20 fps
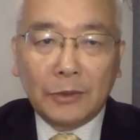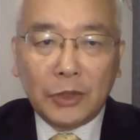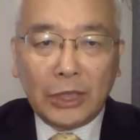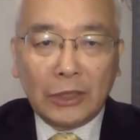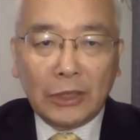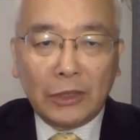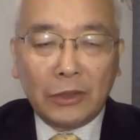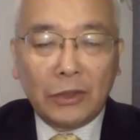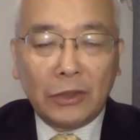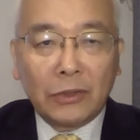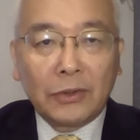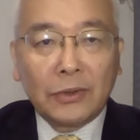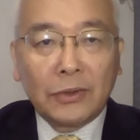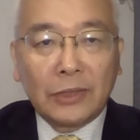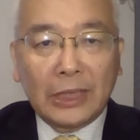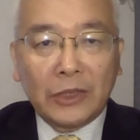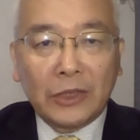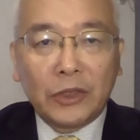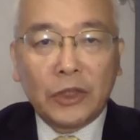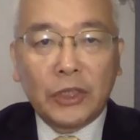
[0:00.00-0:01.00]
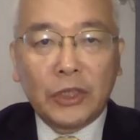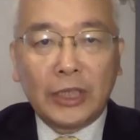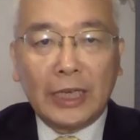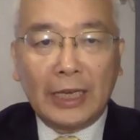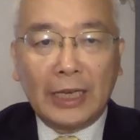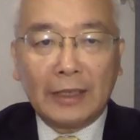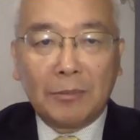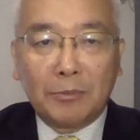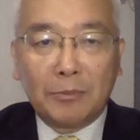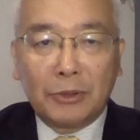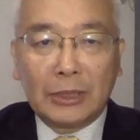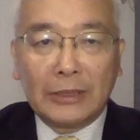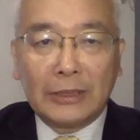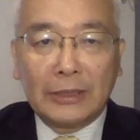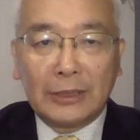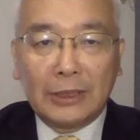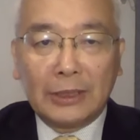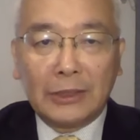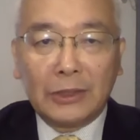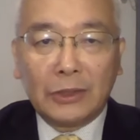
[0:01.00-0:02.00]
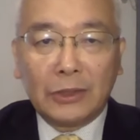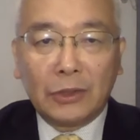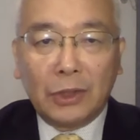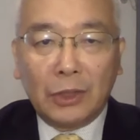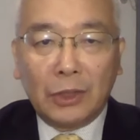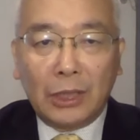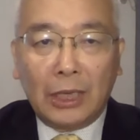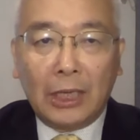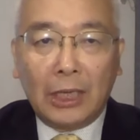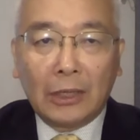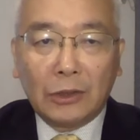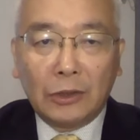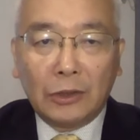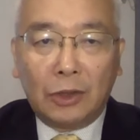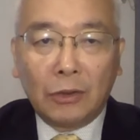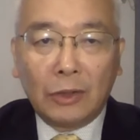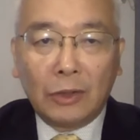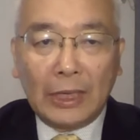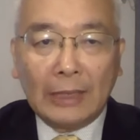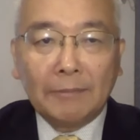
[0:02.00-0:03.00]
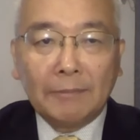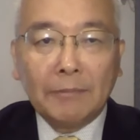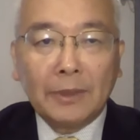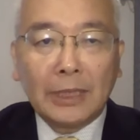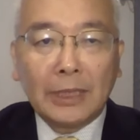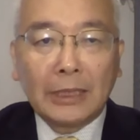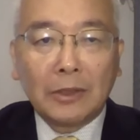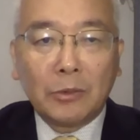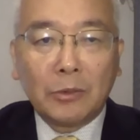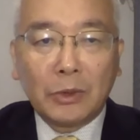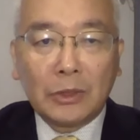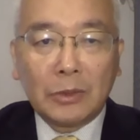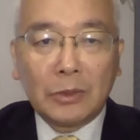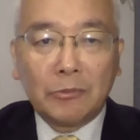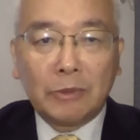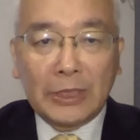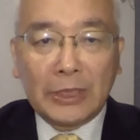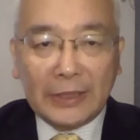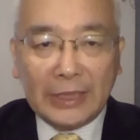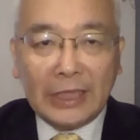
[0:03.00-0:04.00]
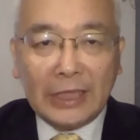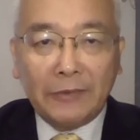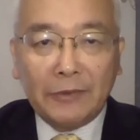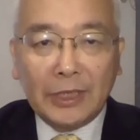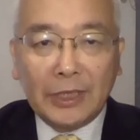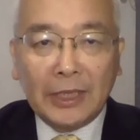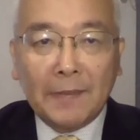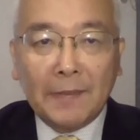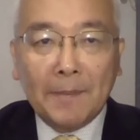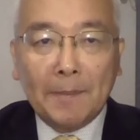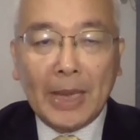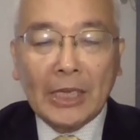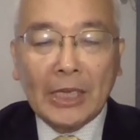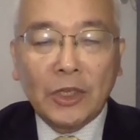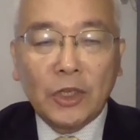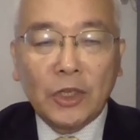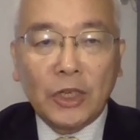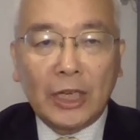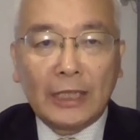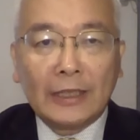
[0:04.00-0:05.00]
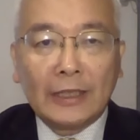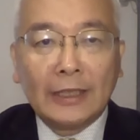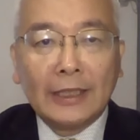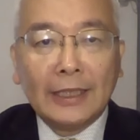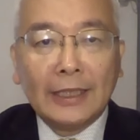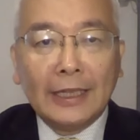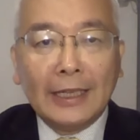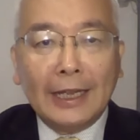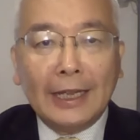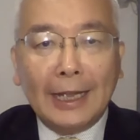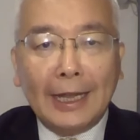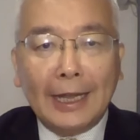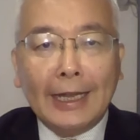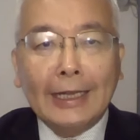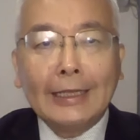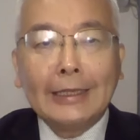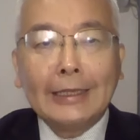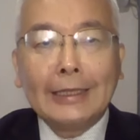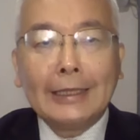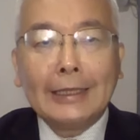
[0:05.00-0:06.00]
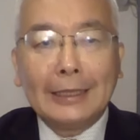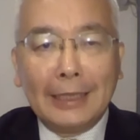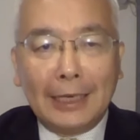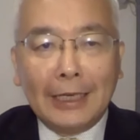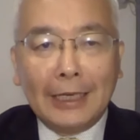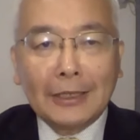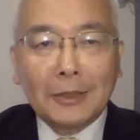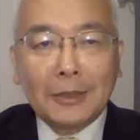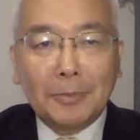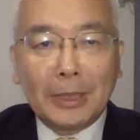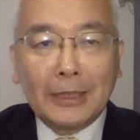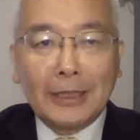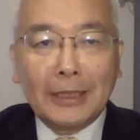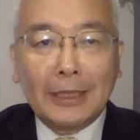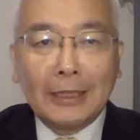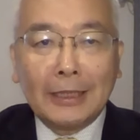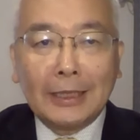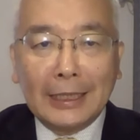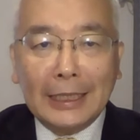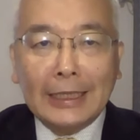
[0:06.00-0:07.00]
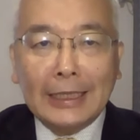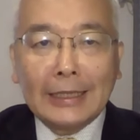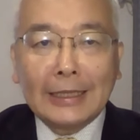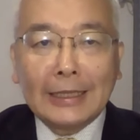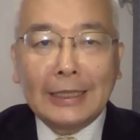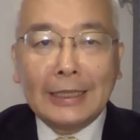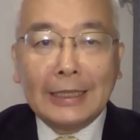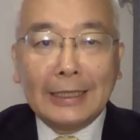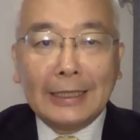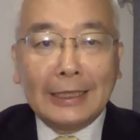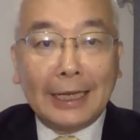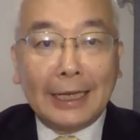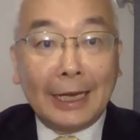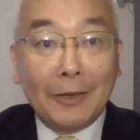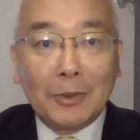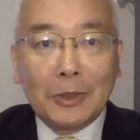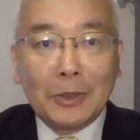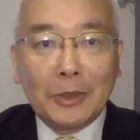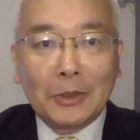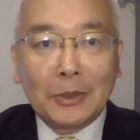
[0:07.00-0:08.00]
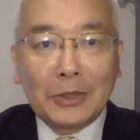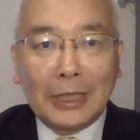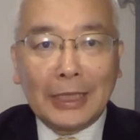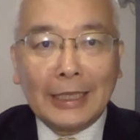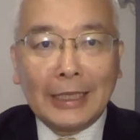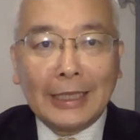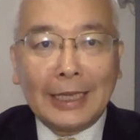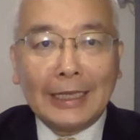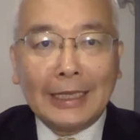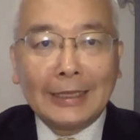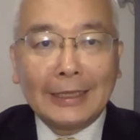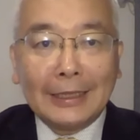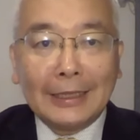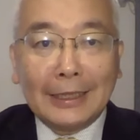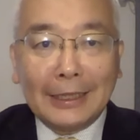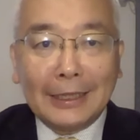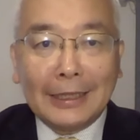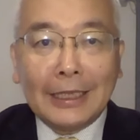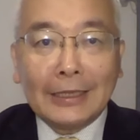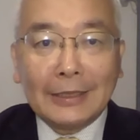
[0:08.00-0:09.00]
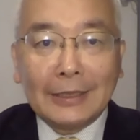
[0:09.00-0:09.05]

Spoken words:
General Secretary and President To Lam that was received in Beijing. And last but not least, I would say that it